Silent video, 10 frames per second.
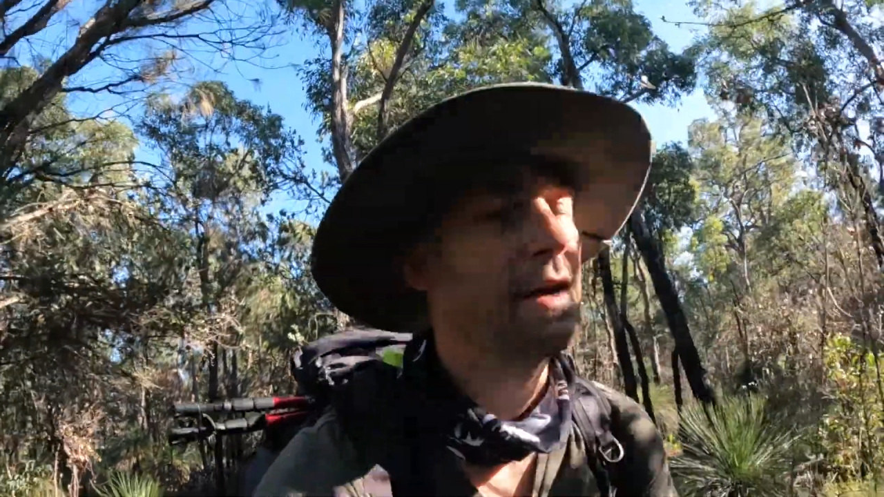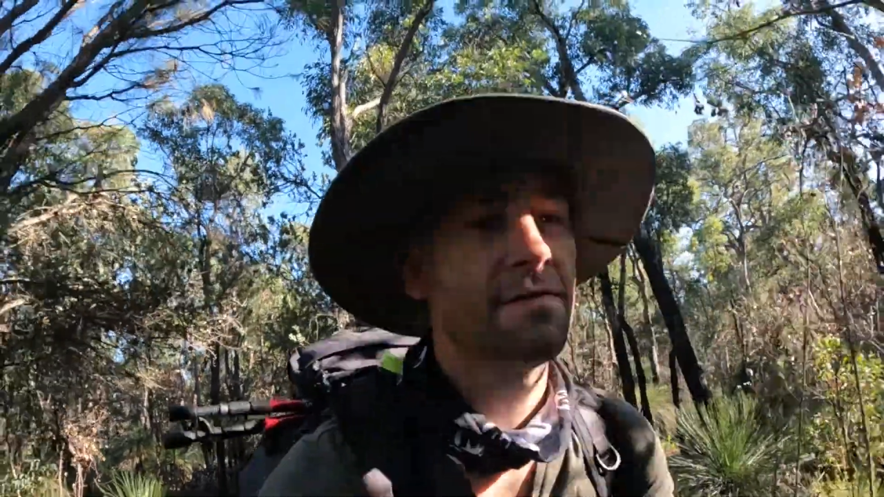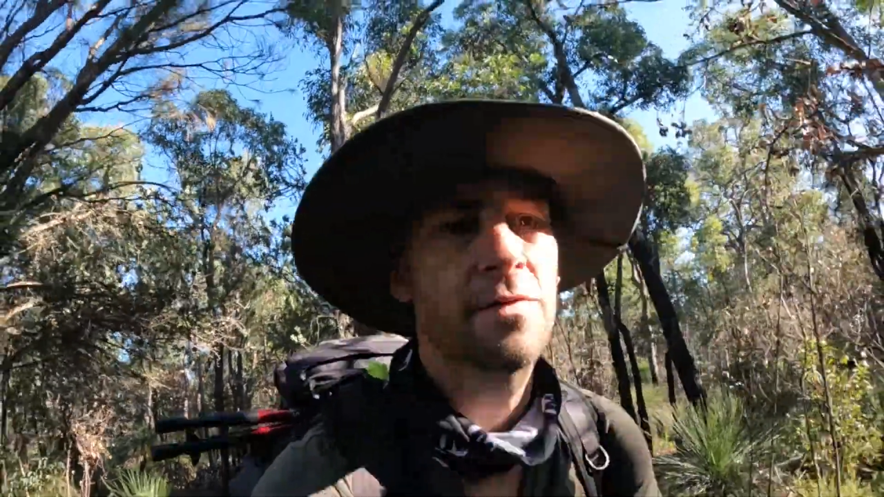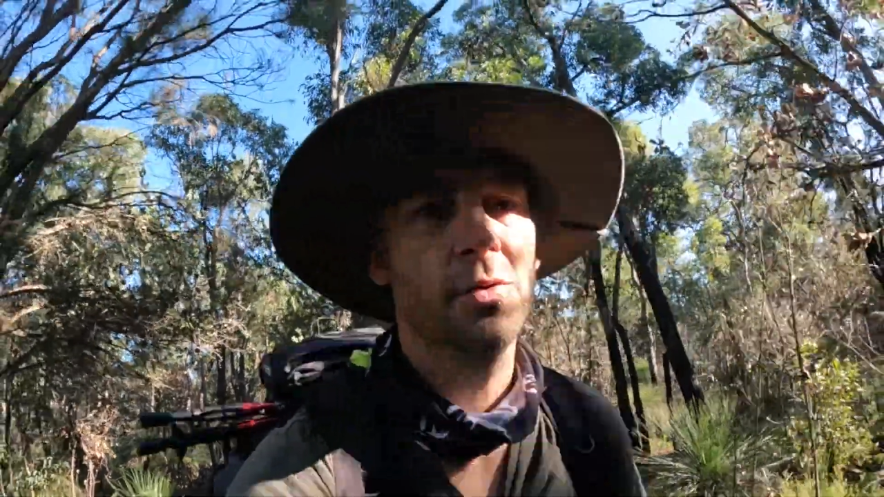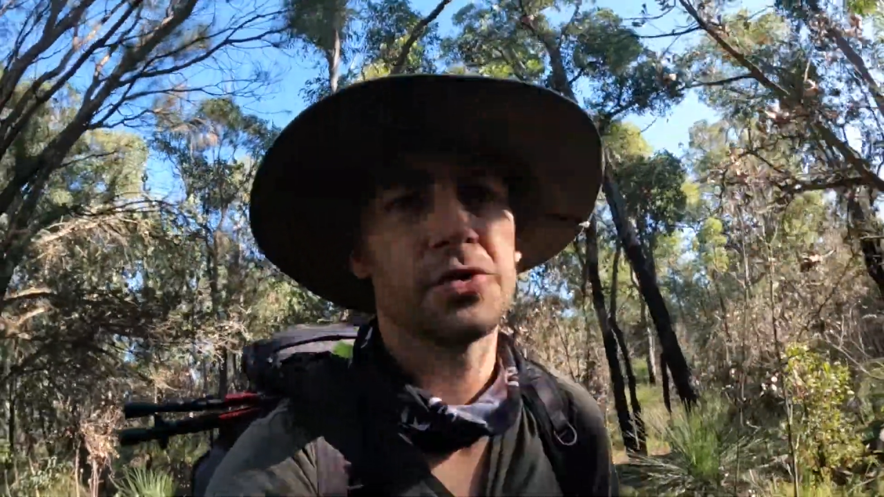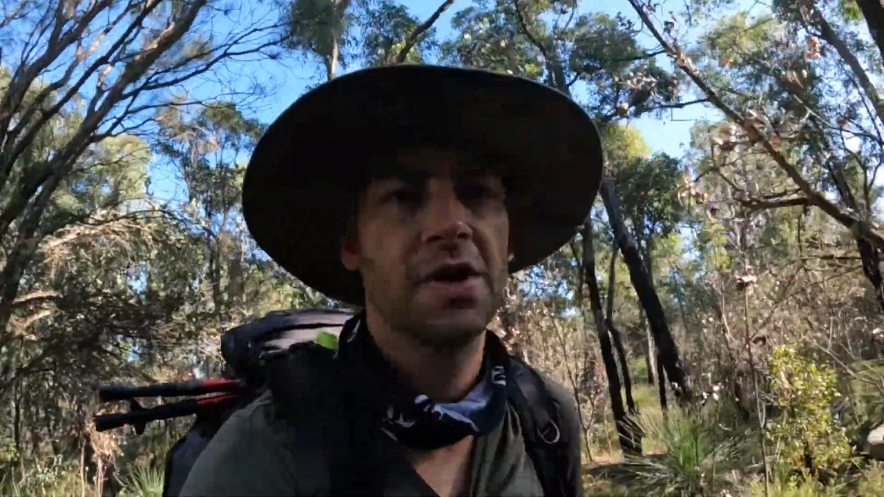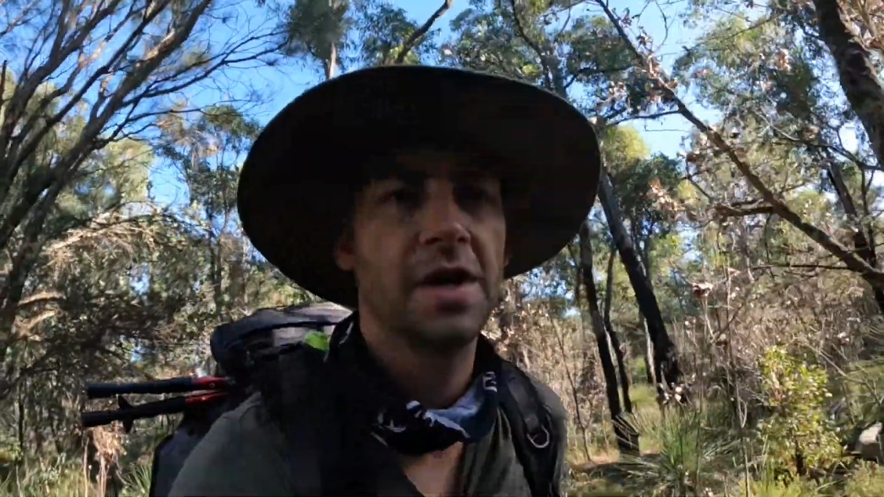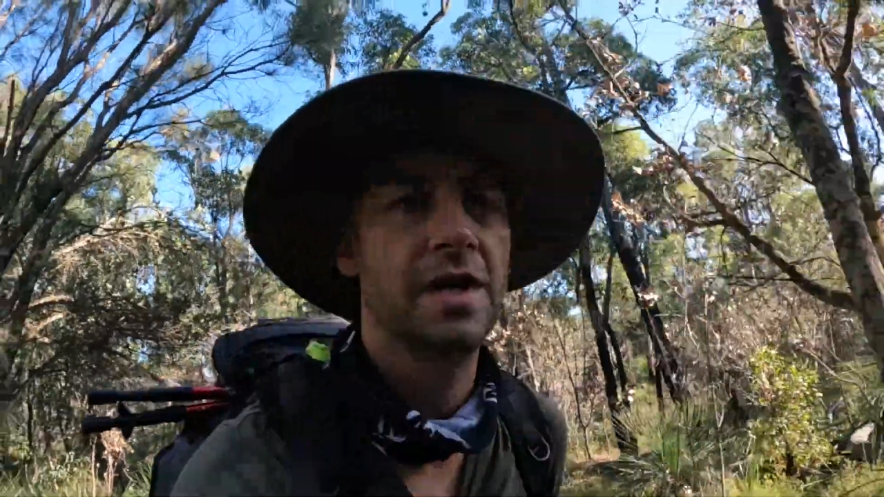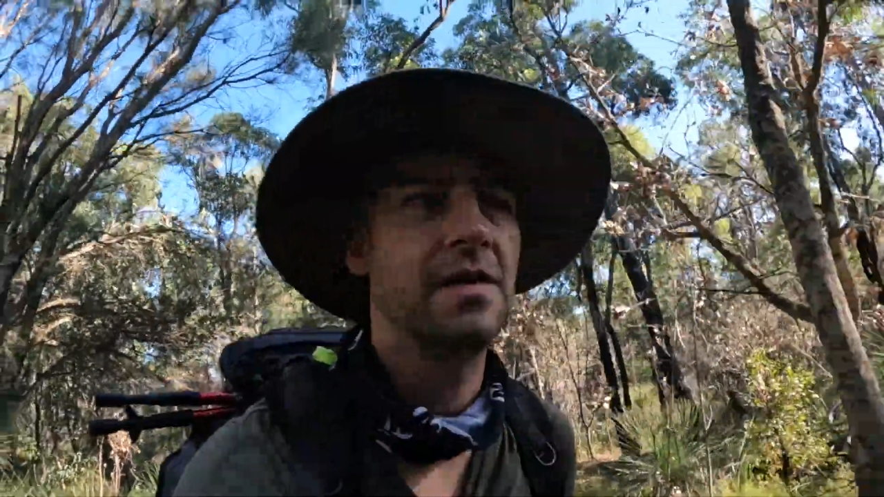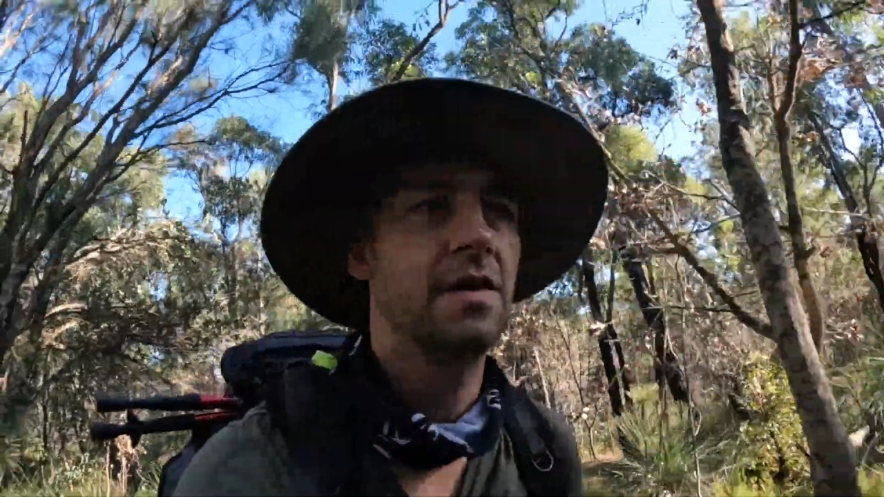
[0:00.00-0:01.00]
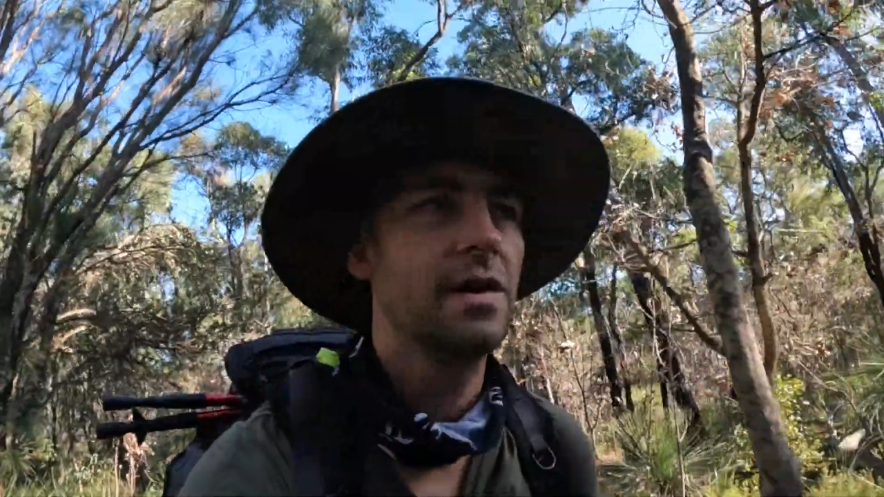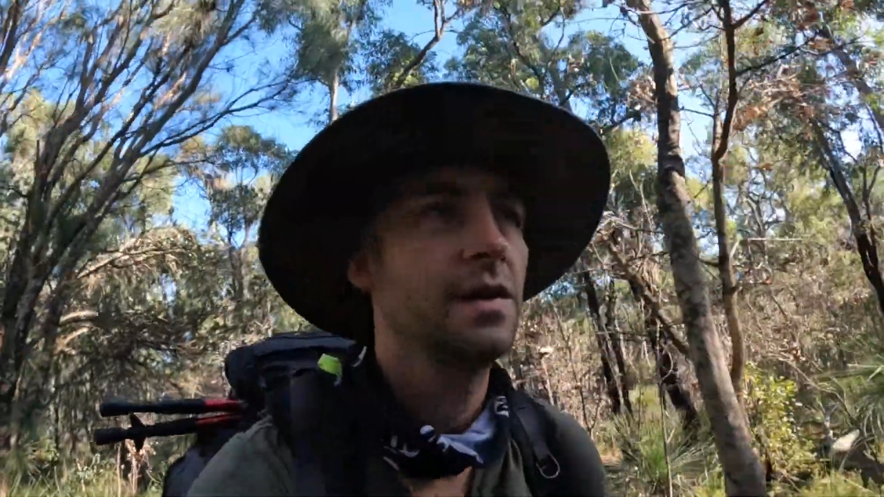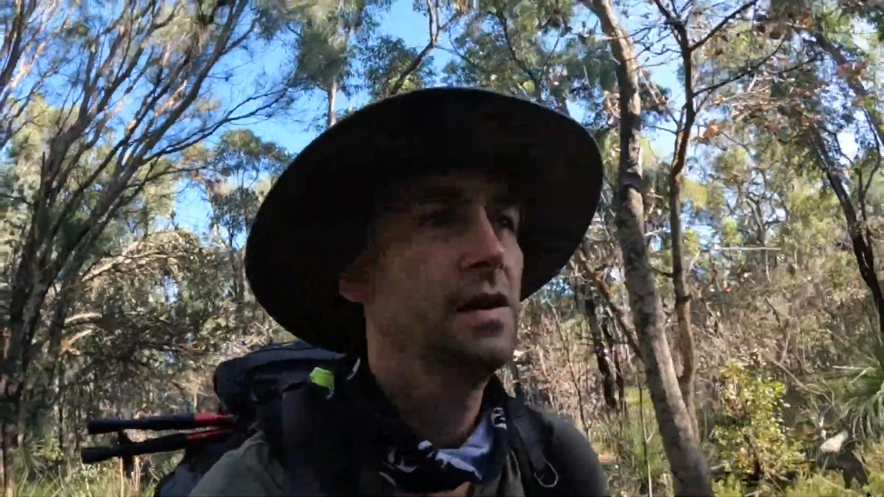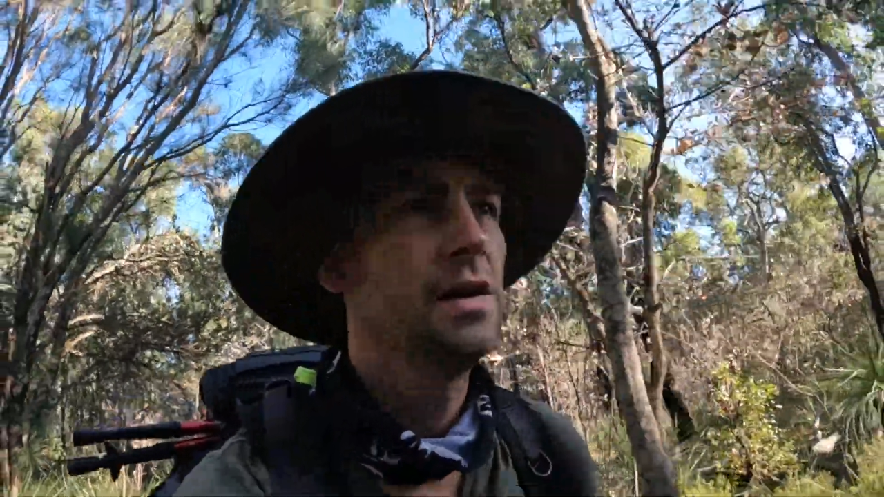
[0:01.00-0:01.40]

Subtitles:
getting full sun either.